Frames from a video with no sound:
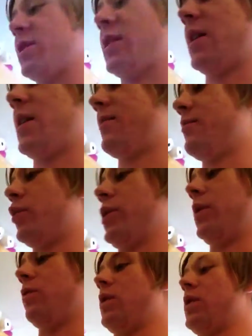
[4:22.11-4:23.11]
and I have
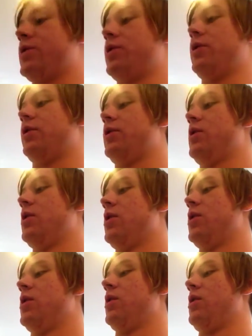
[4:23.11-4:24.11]
boiling water.
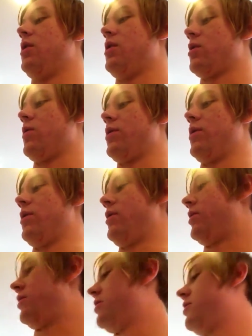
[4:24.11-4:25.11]

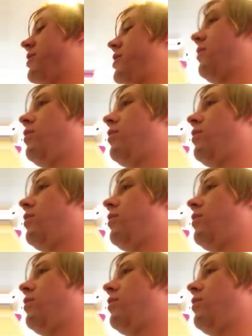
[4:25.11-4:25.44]
Awkward. The